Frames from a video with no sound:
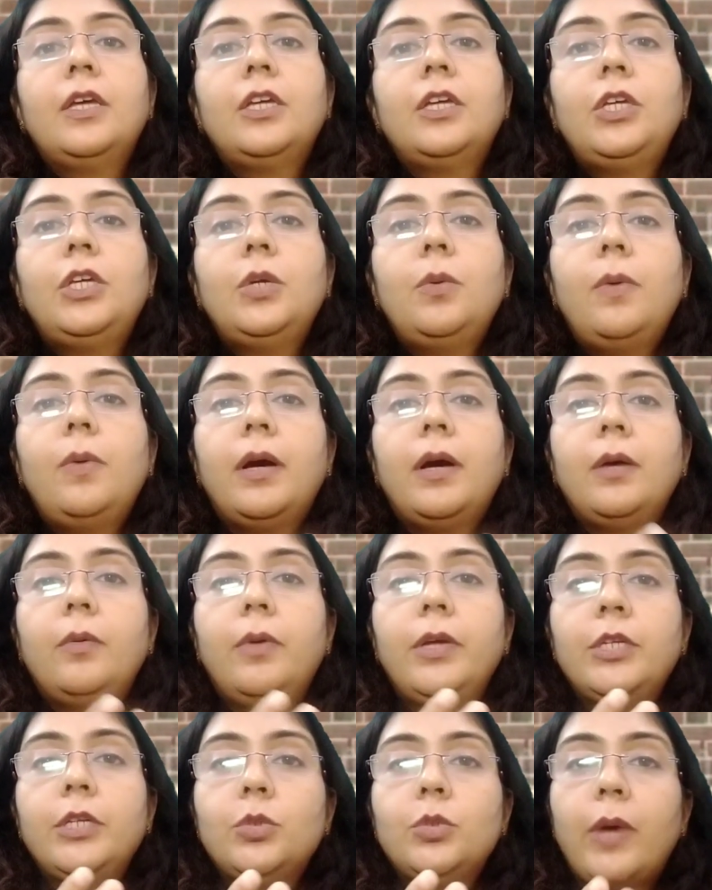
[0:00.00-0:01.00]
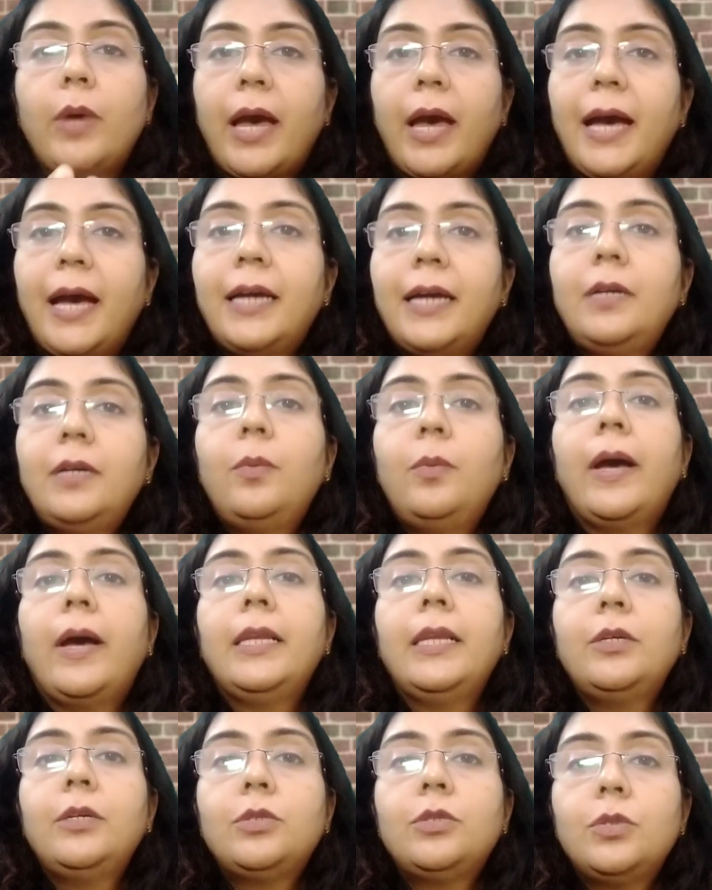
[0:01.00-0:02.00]
you are going to add
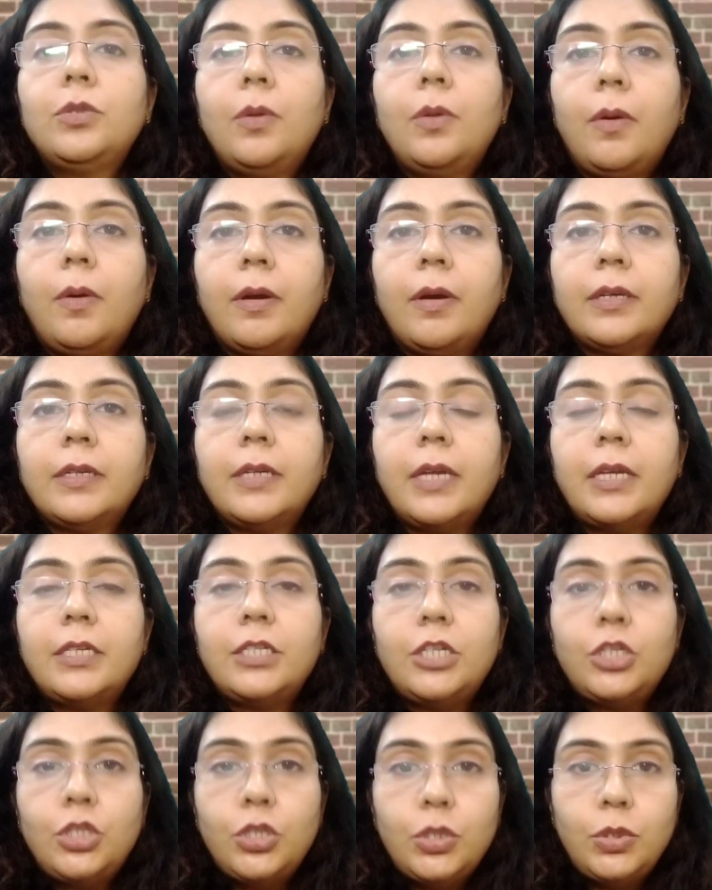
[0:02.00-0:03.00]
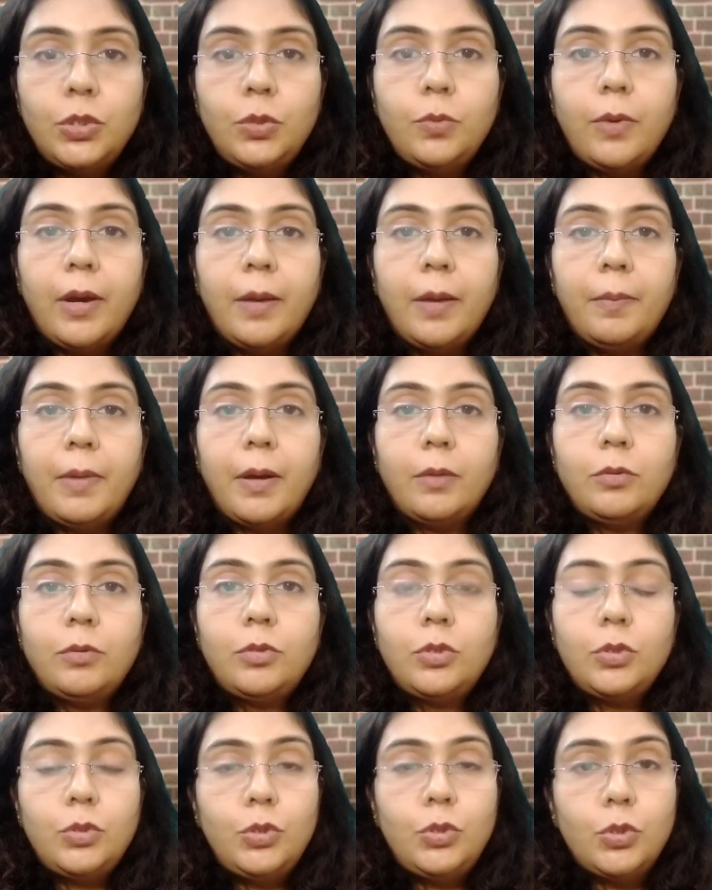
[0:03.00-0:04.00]
value to the organization you are
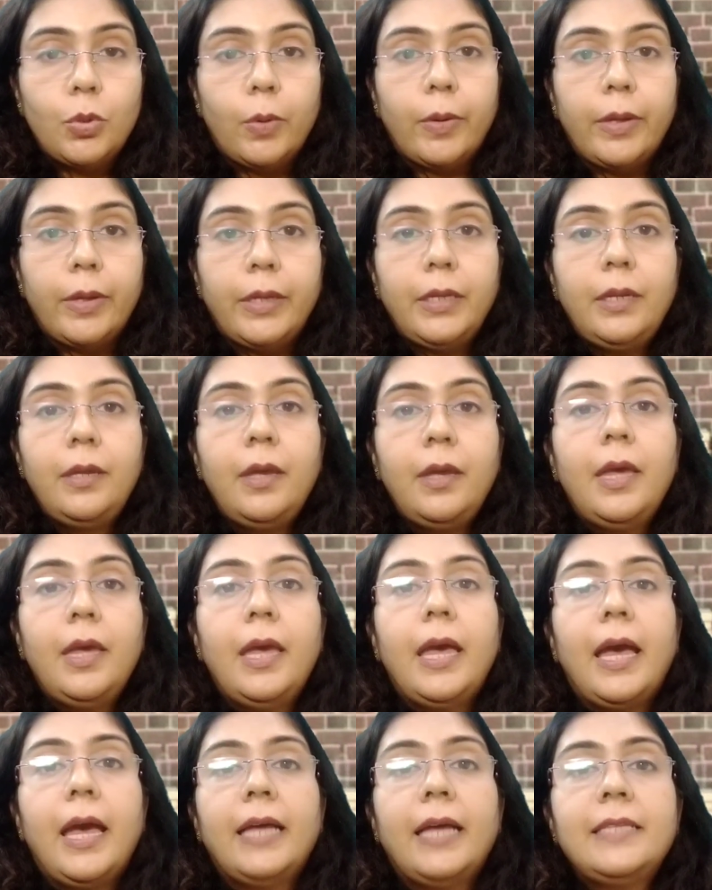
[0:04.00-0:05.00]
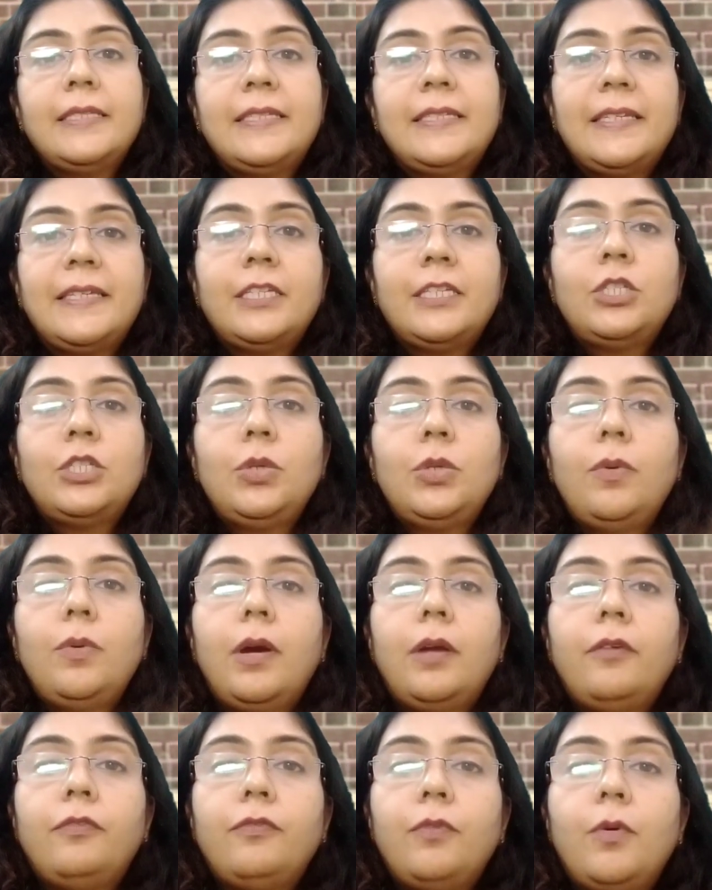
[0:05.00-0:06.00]
about to join, and since you
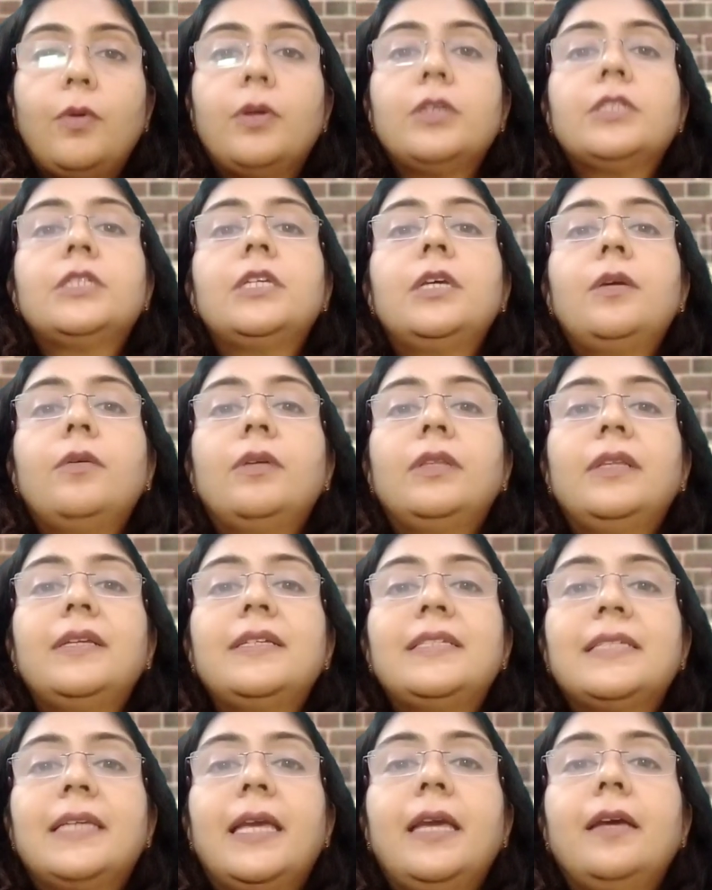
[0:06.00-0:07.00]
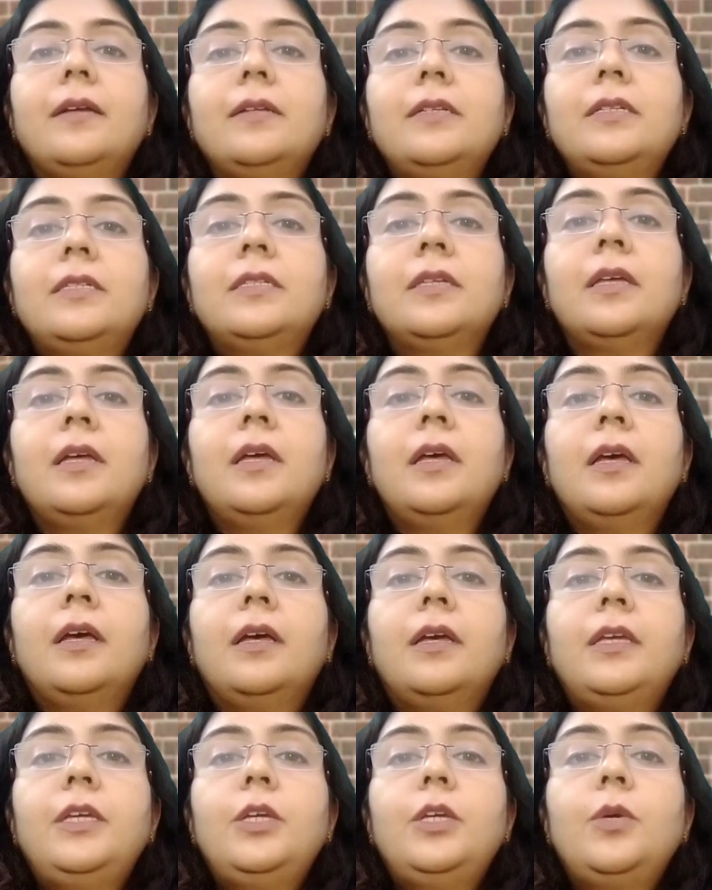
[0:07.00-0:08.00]
are focusing on the skills,
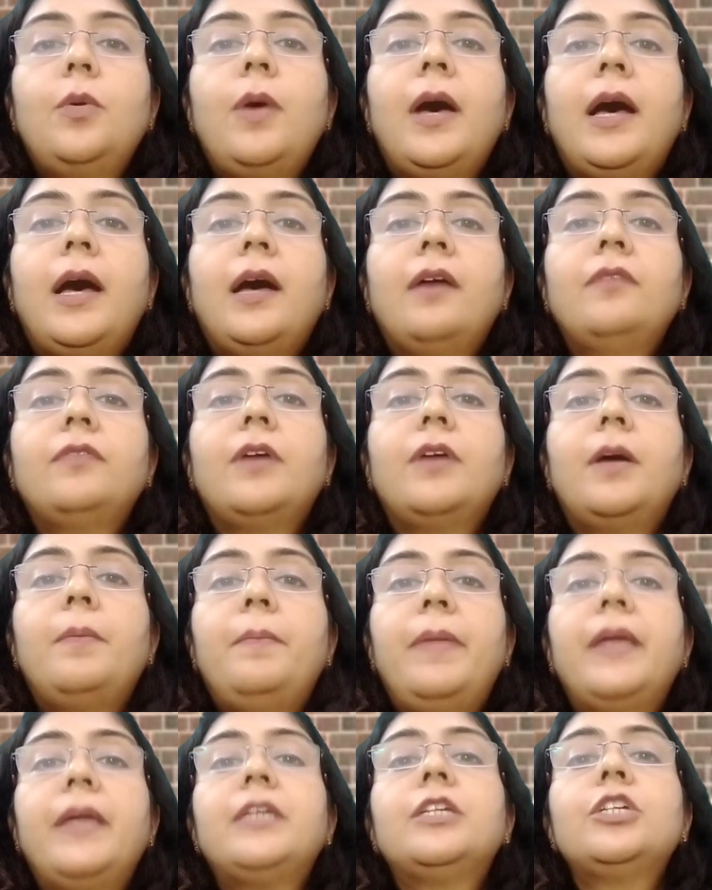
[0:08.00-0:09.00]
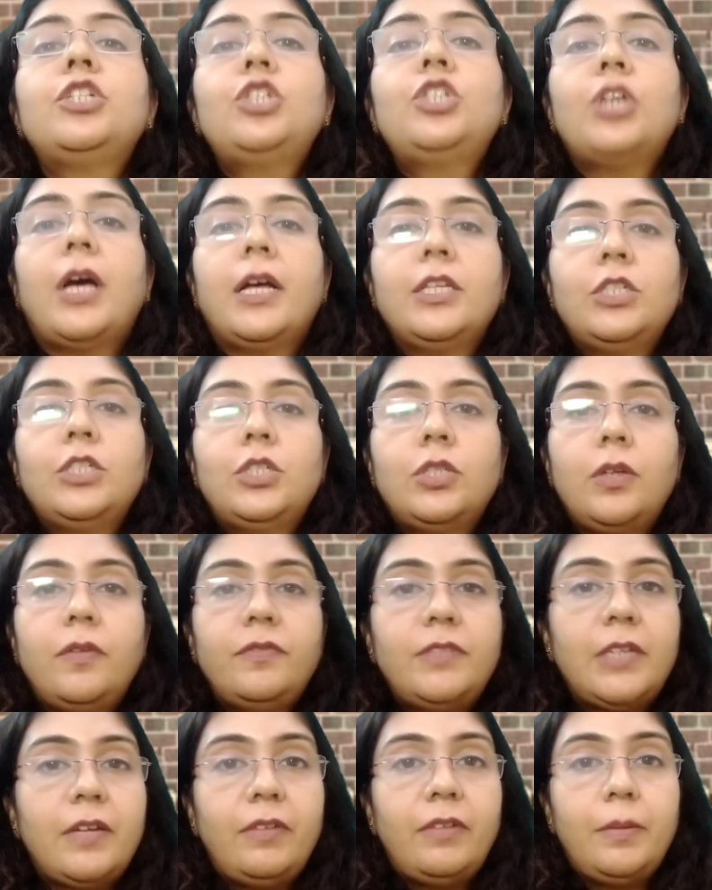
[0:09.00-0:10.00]
you have a better chance
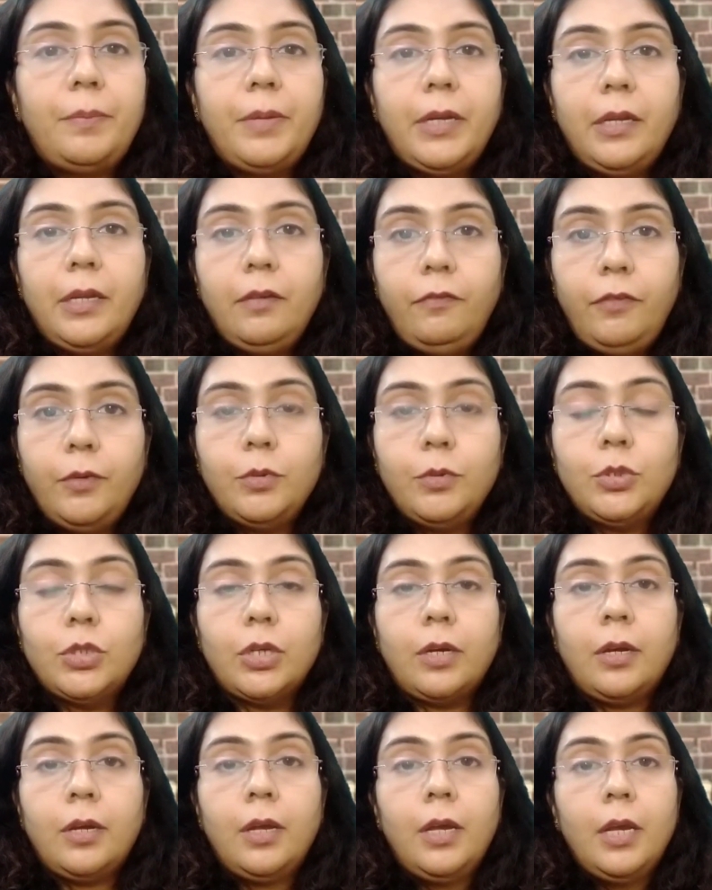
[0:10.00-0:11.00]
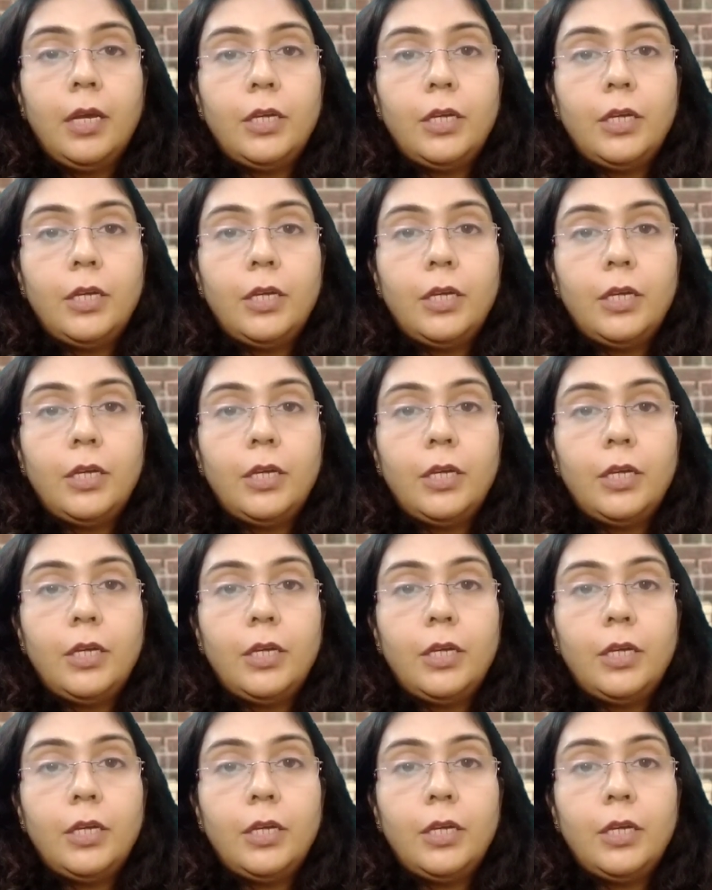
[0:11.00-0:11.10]
of developing in future.